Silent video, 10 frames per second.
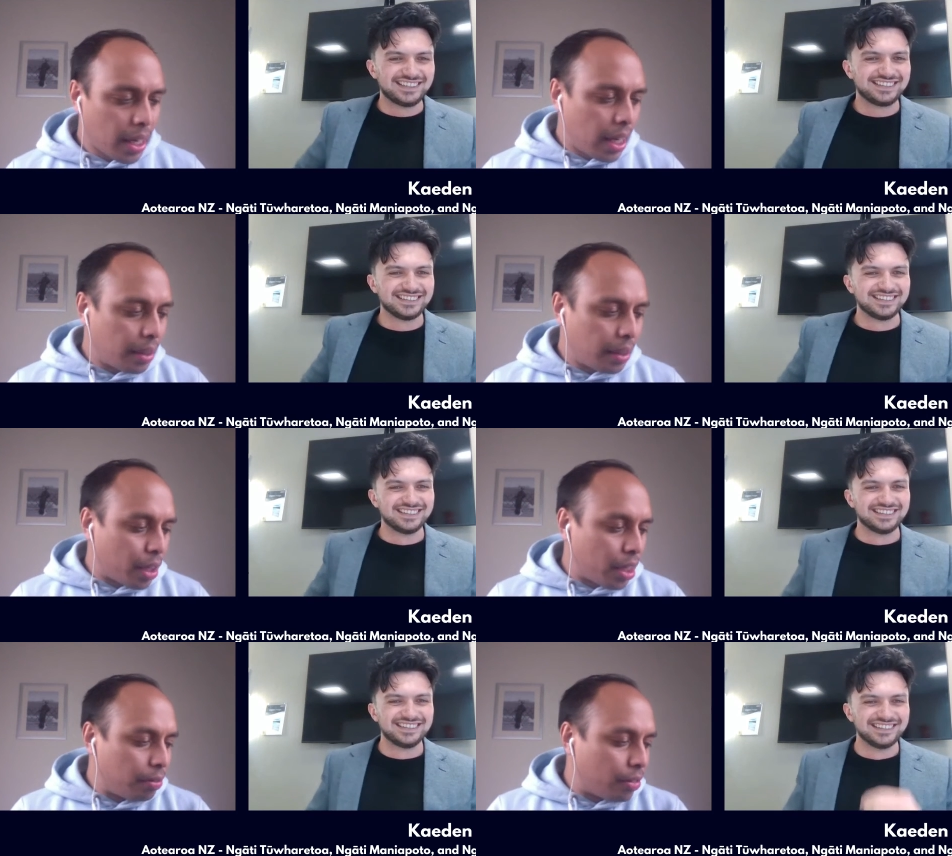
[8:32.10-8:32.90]

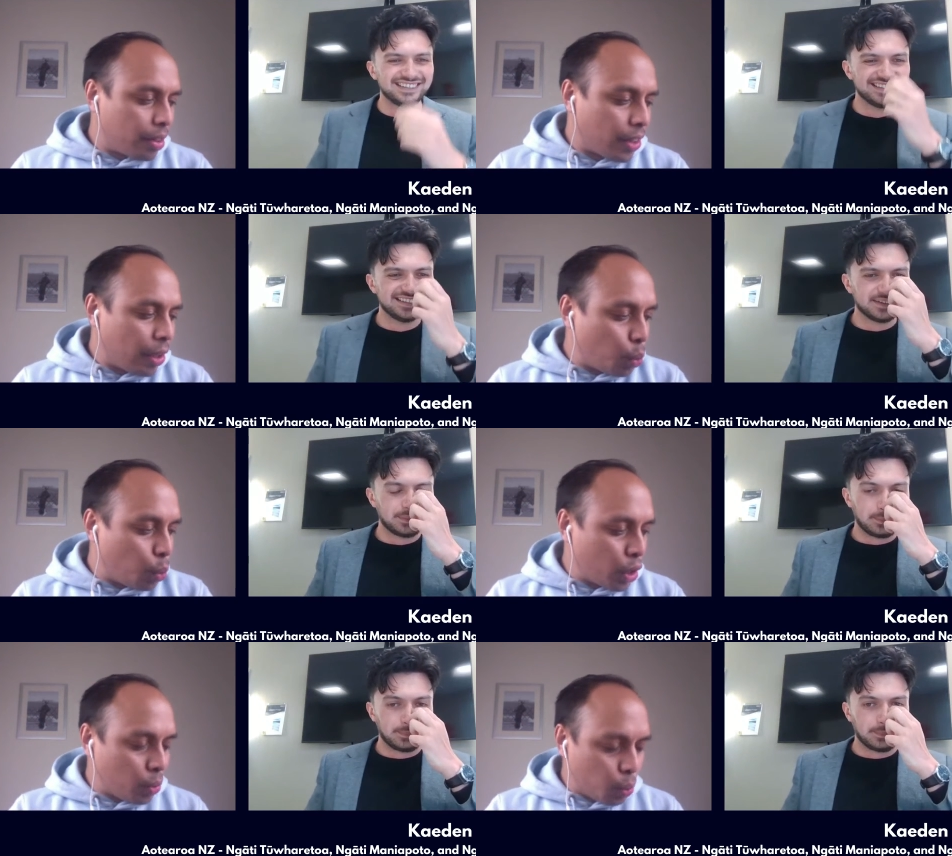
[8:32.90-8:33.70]
Speaker 1: Um, um, uh,
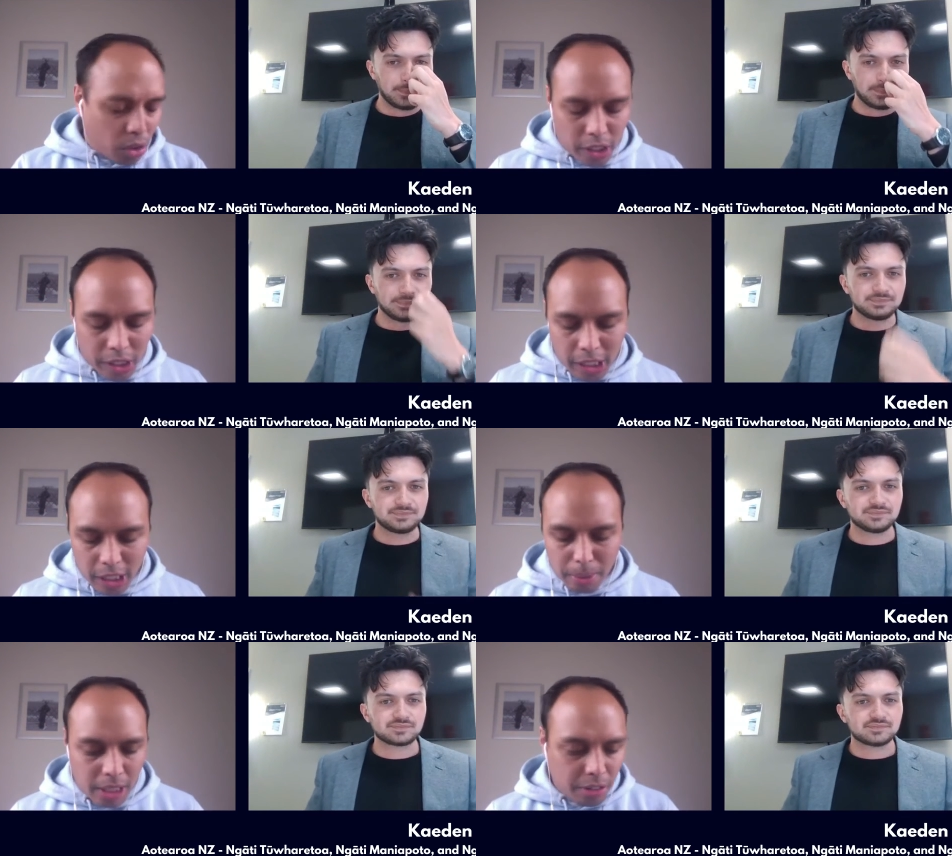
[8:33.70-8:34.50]
we don't. We're running a
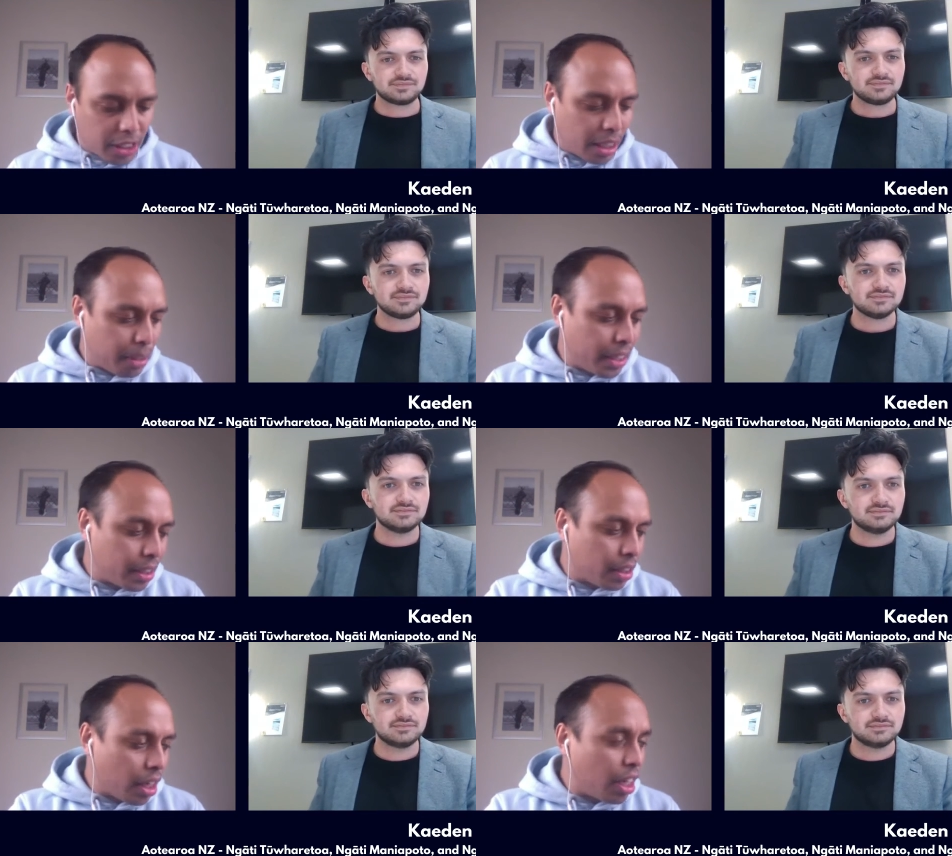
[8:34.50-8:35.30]
little bit out of time,
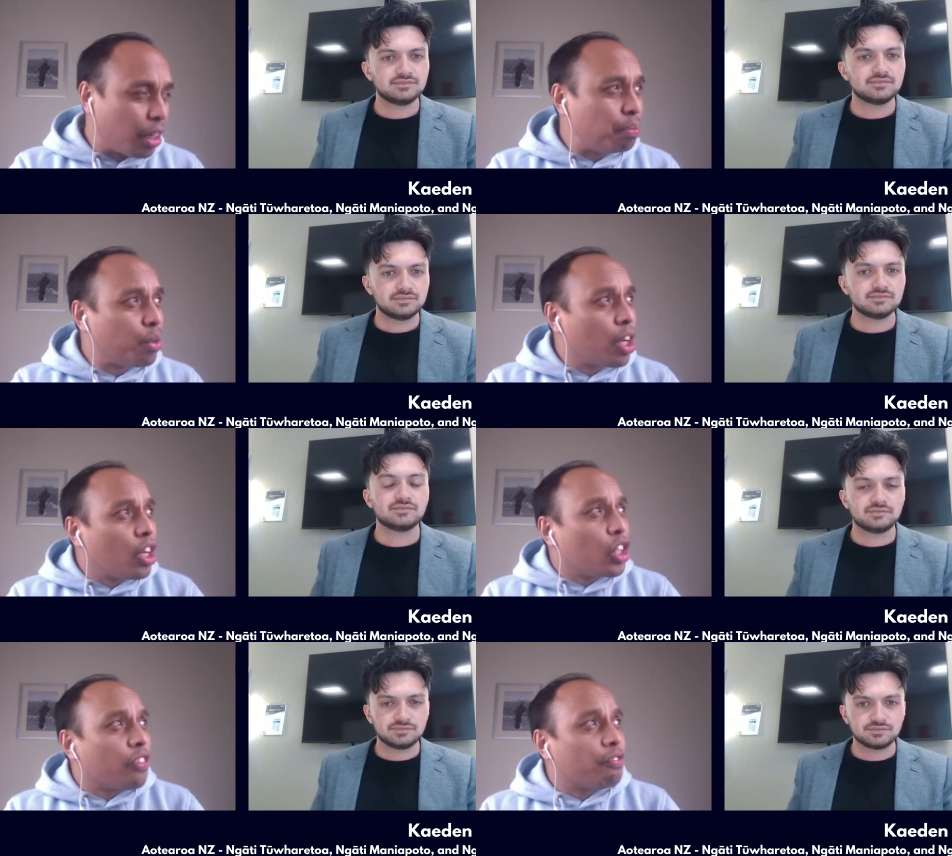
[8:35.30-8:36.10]
Kaeden. Um,
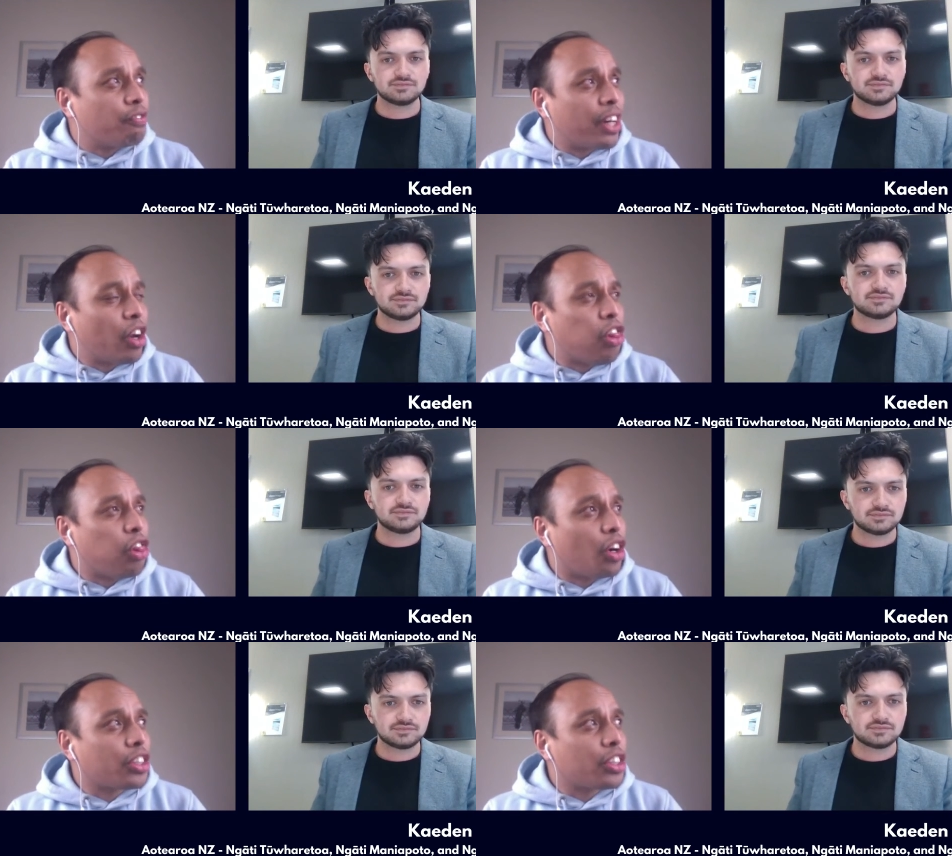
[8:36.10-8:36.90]
final
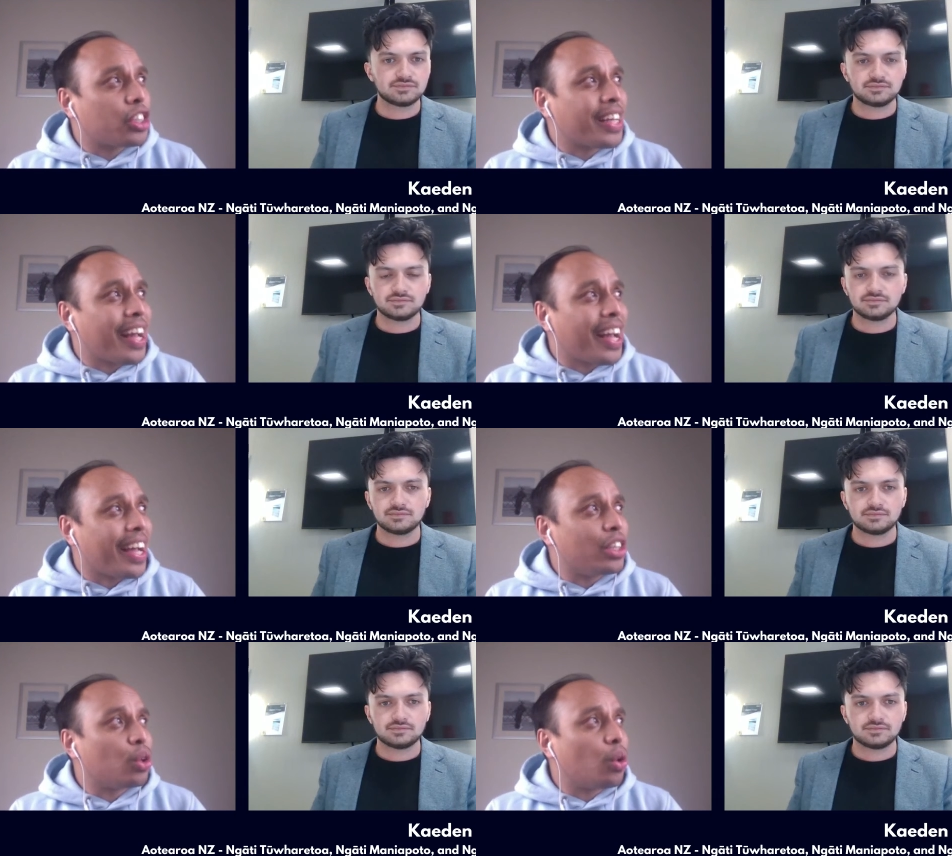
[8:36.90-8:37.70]
thoughts
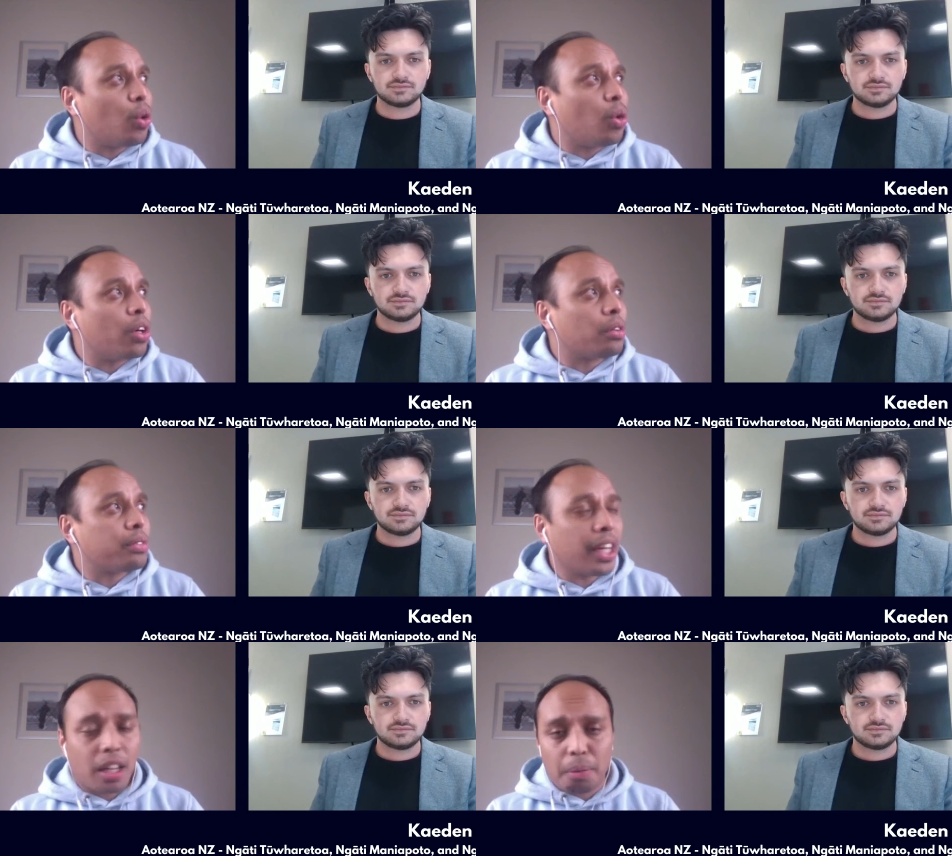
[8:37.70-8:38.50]
and or
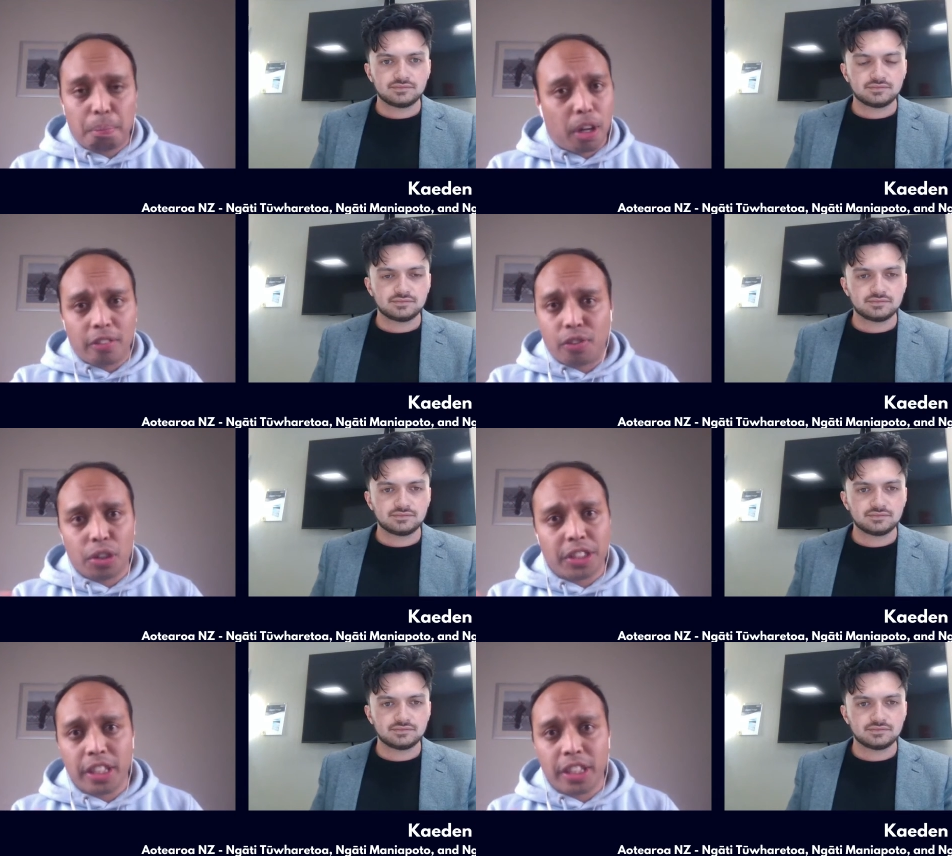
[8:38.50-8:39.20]
yeah, a plug for Te